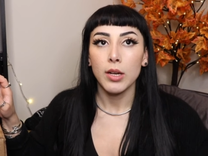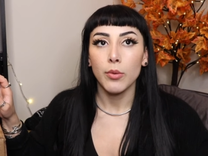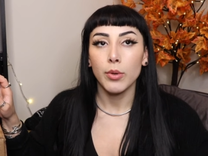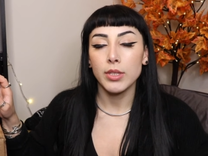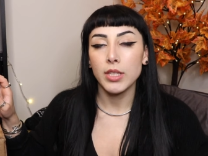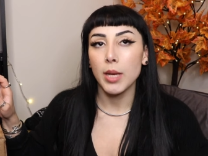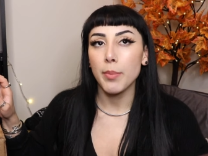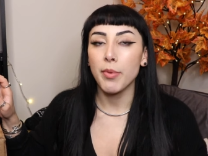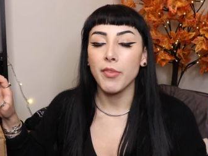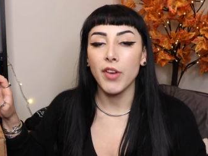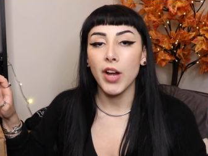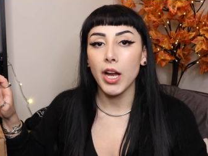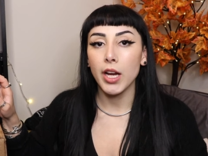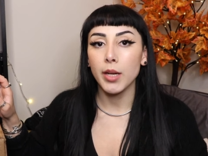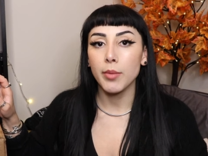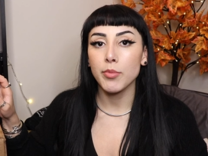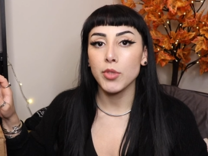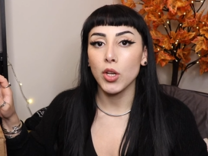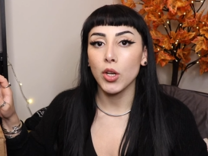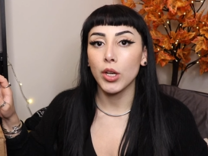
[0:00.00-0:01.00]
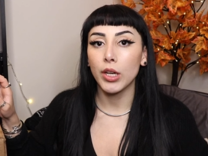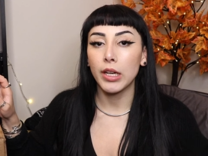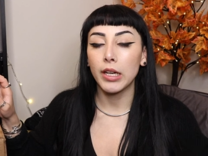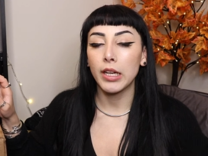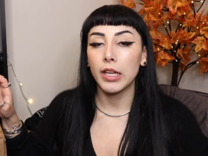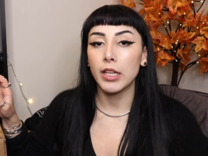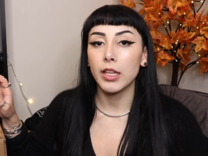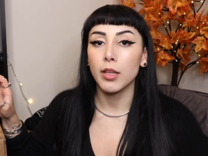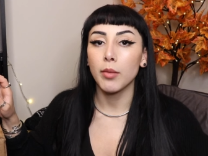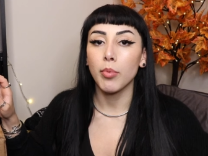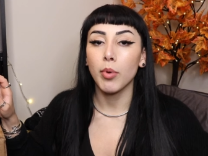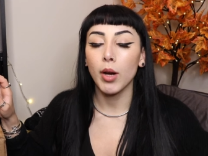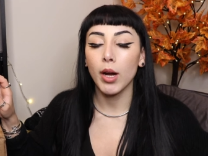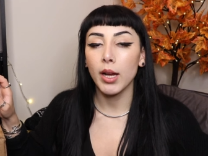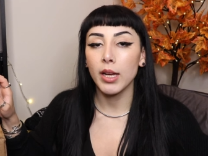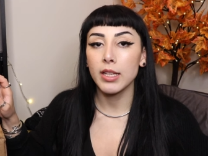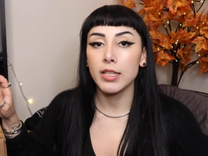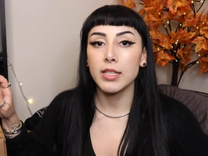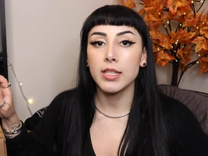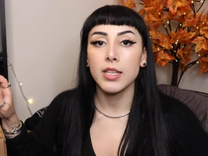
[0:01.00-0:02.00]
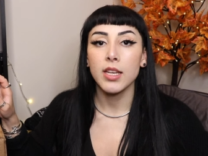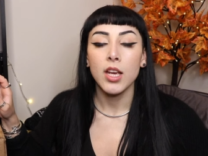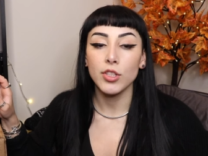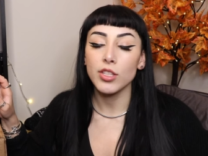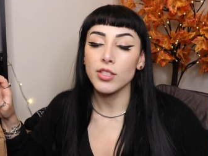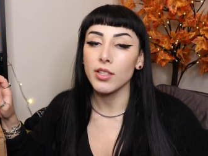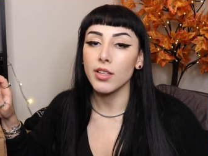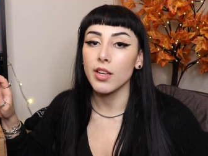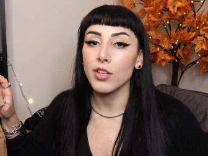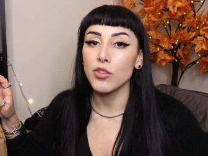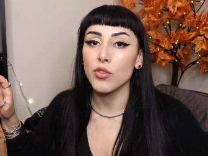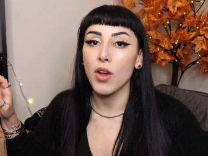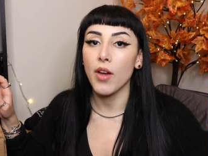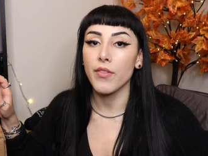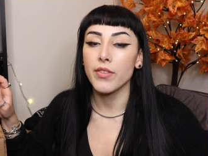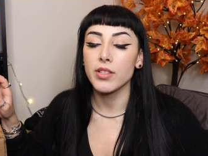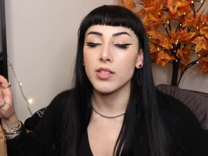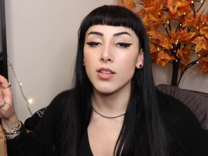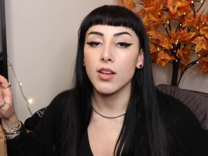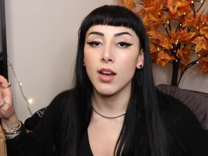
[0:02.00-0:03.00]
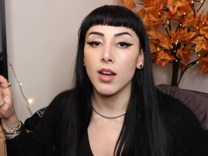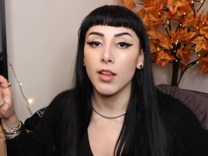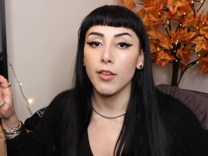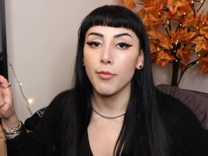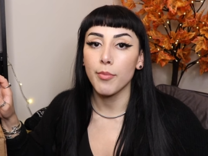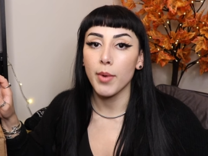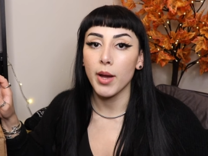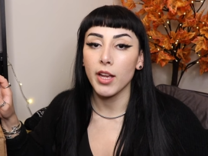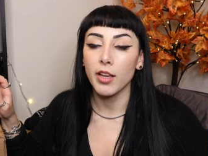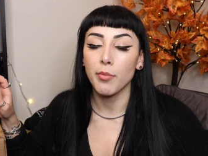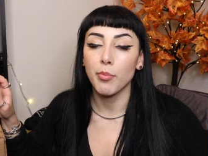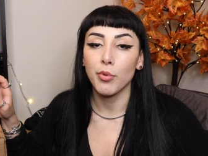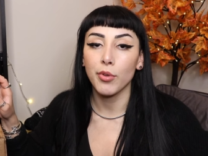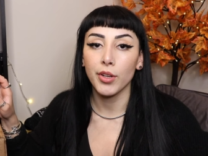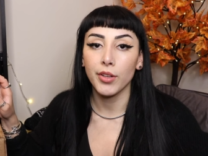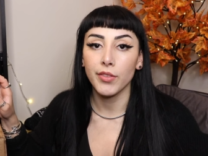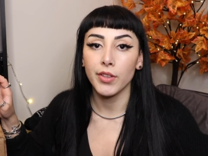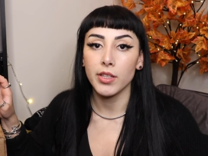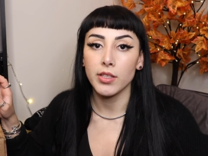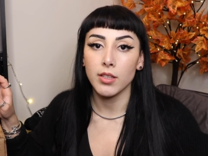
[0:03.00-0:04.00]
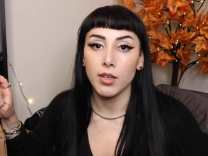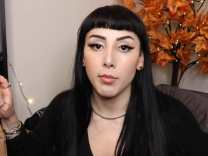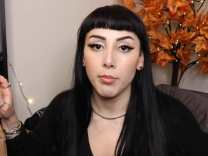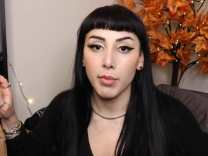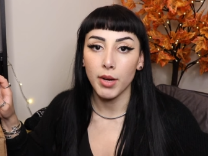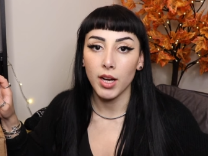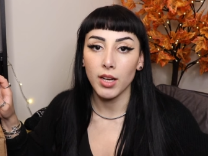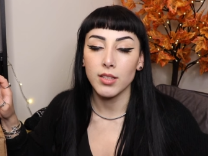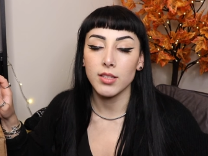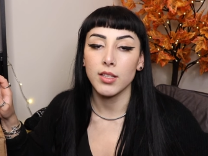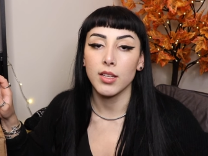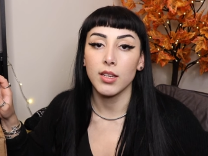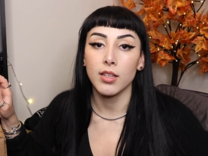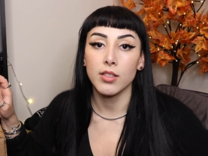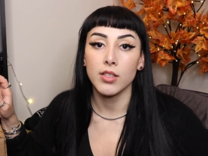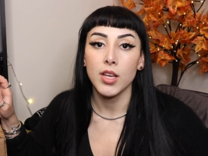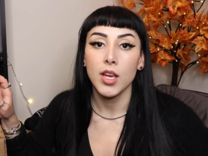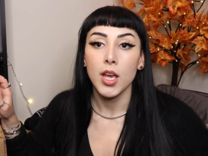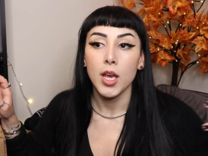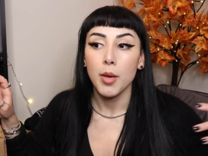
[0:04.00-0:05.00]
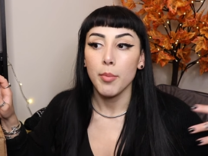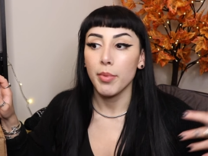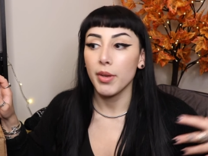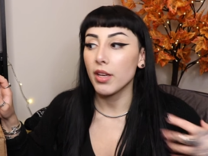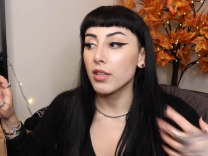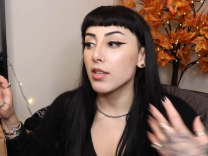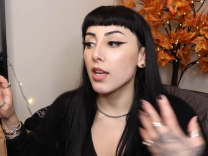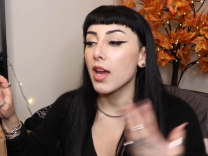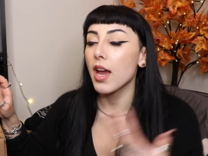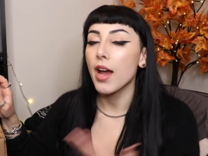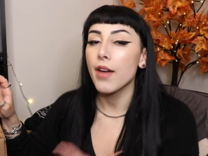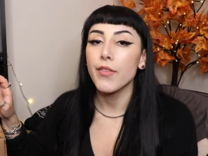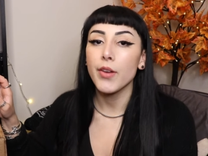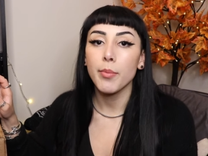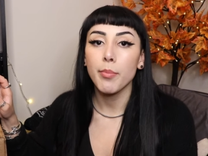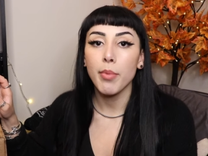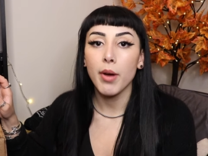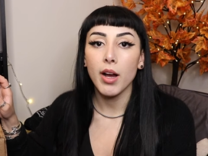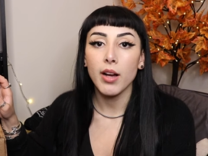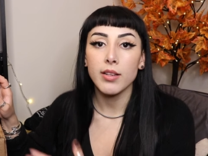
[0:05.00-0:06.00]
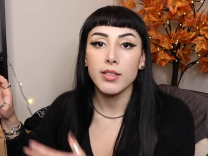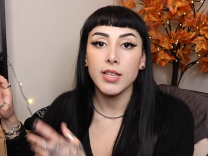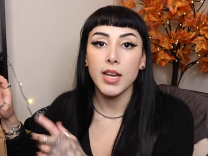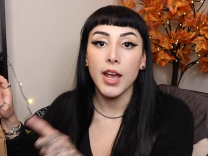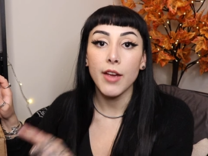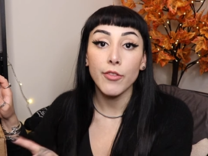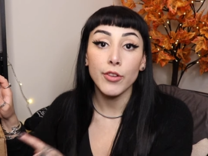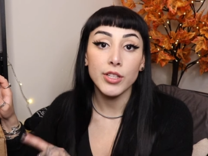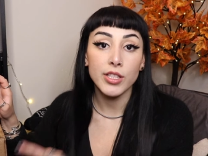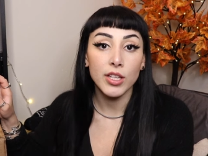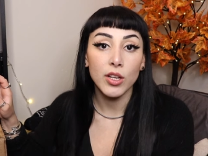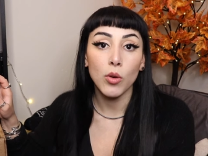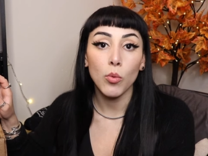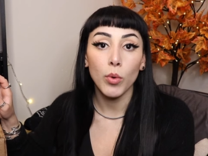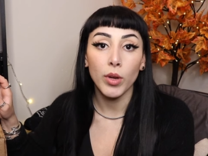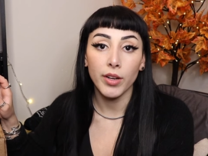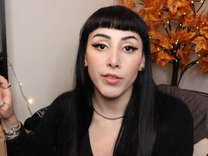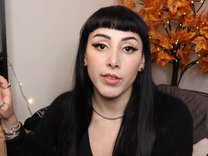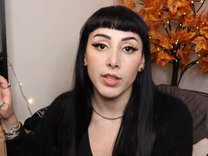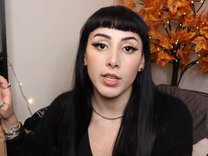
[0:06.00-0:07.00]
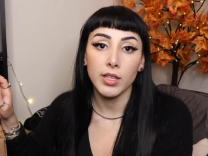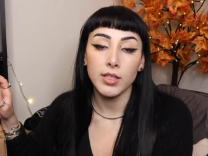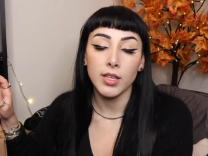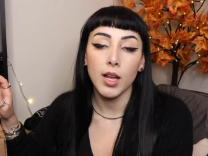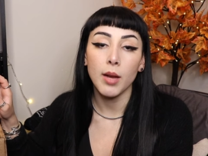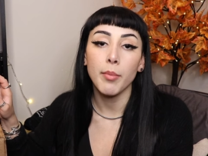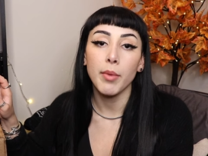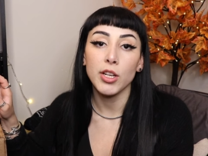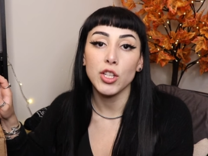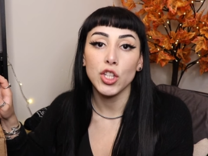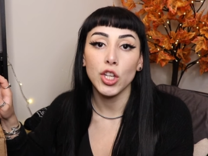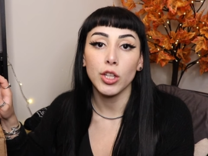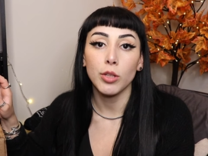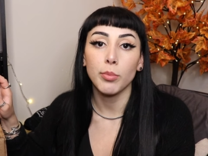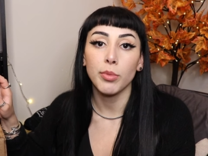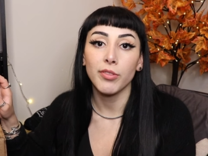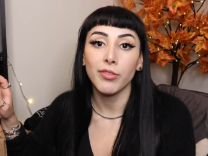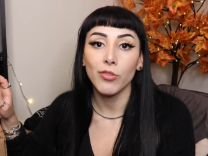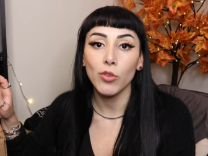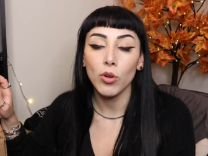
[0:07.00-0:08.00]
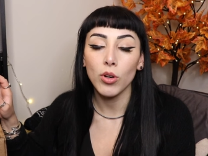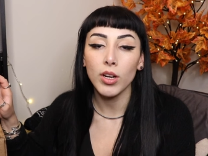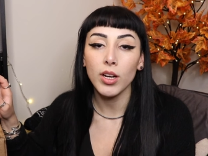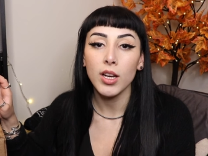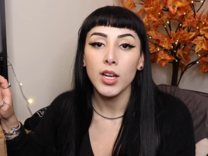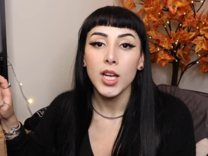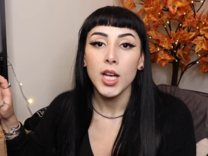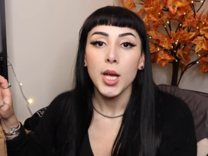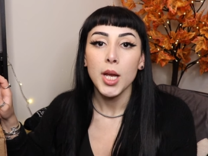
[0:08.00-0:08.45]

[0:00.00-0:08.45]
what type of items are in it, the price, just in case you haven't seen any of my previous unboxings because I have unboxed every single one of these on my channel before,